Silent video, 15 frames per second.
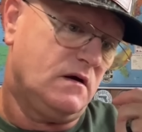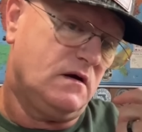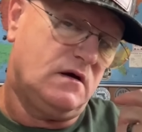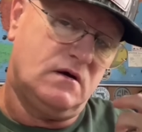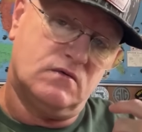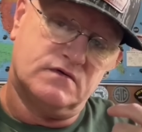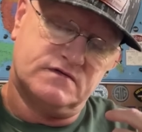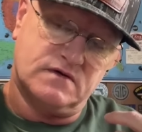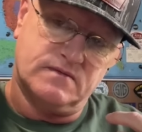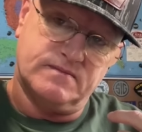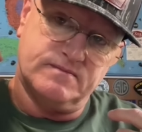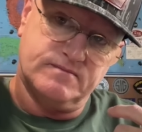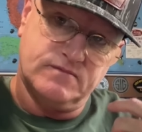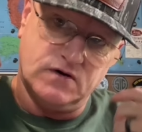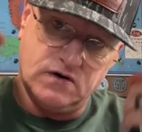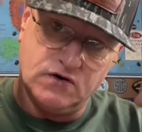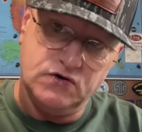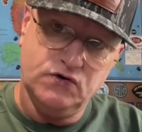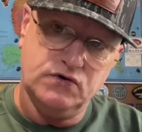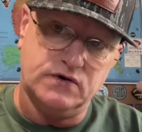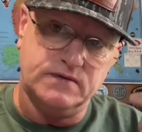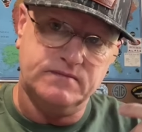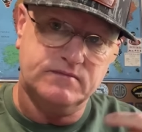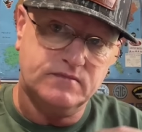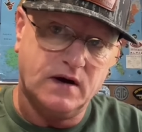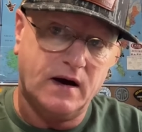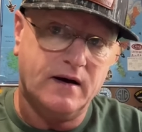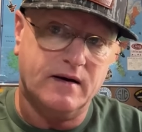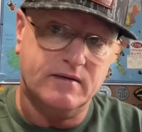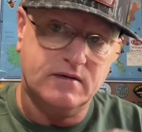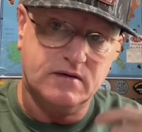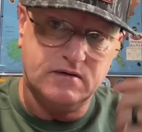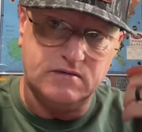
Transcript: It was a hood. I